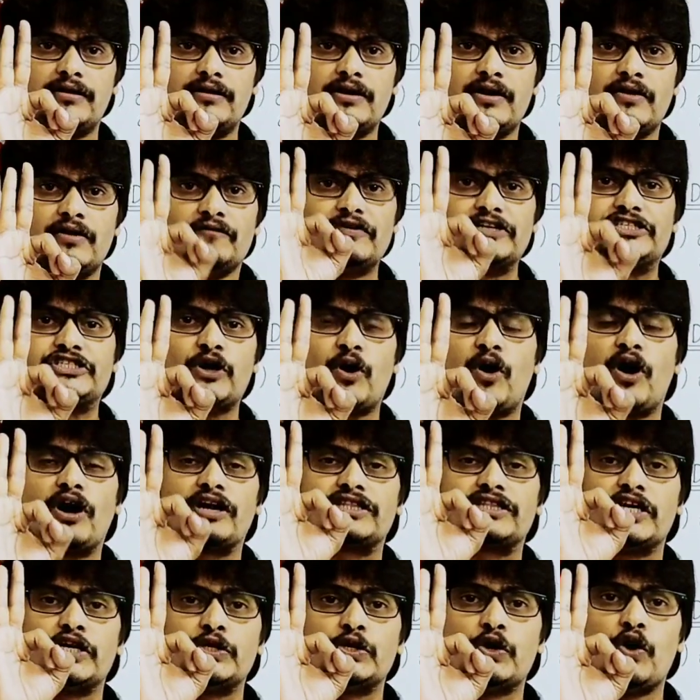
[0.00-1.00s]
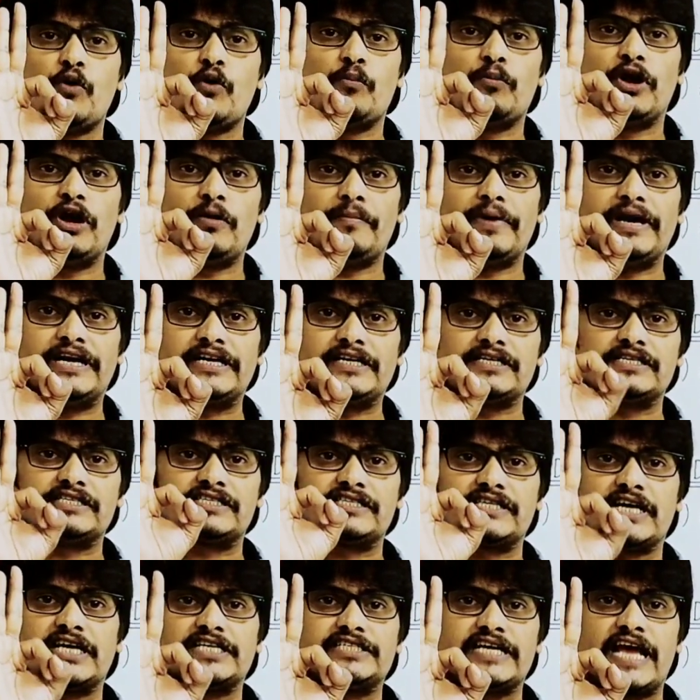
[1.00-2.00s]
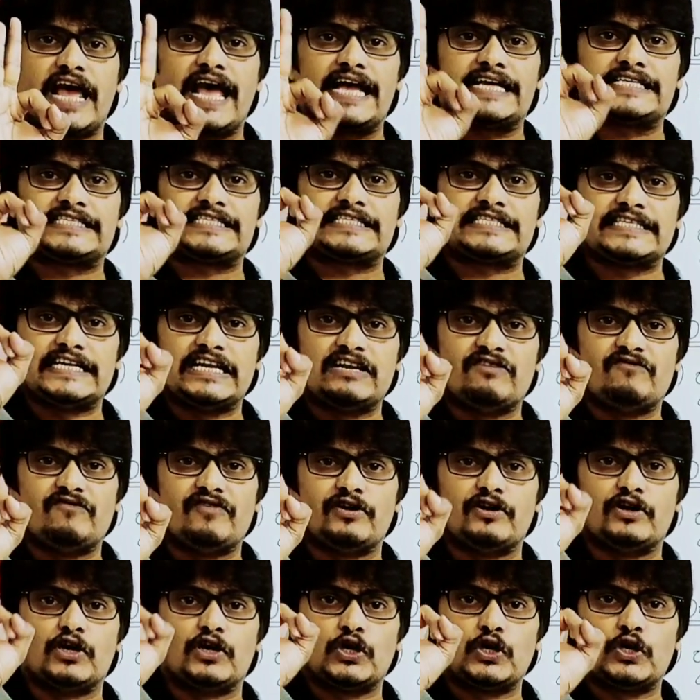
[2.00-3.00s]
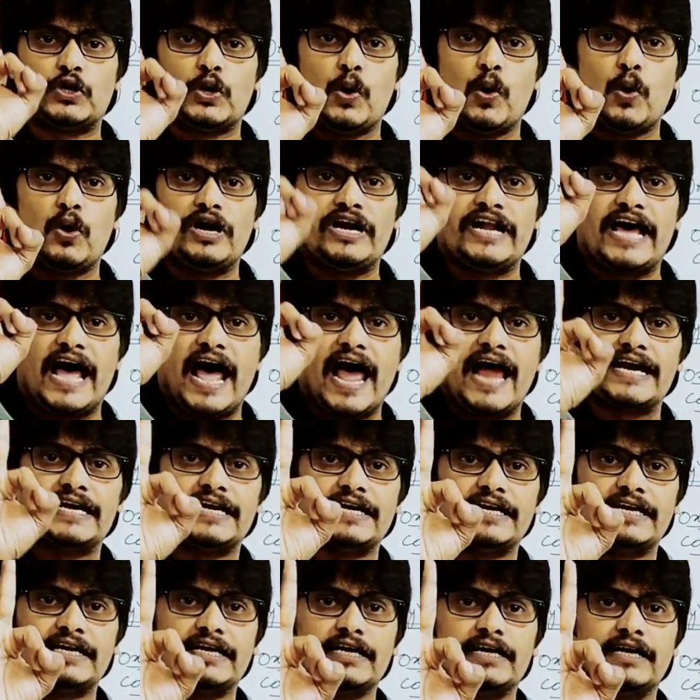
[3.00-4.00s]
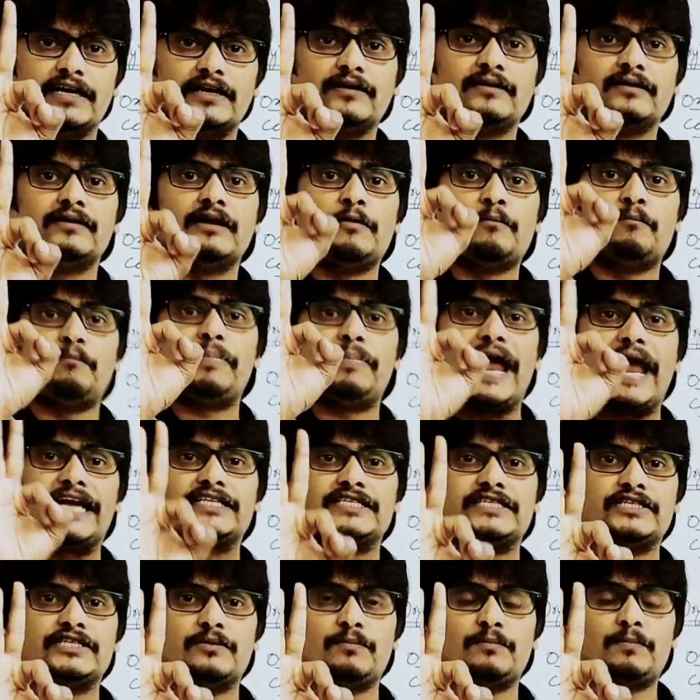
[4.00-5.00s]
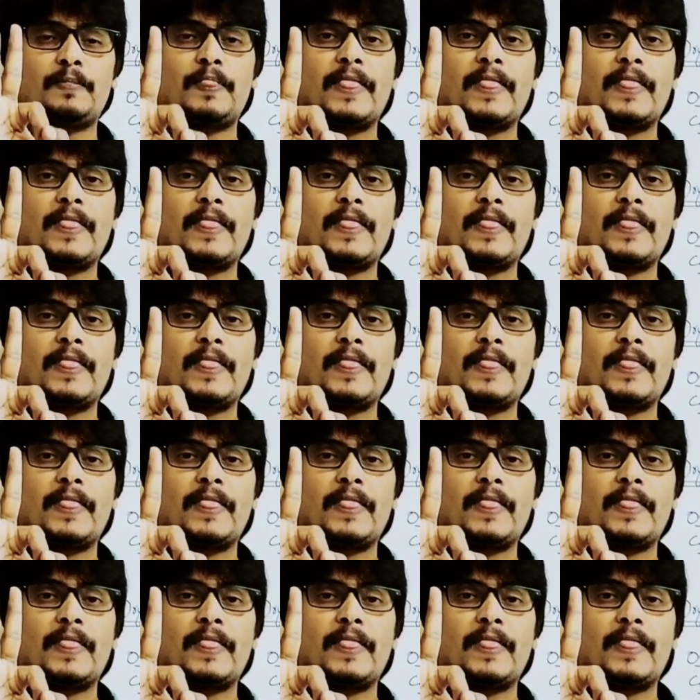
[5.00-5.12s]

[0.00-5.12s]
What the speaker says: which are the noble metals such as silver, gold, and platinum.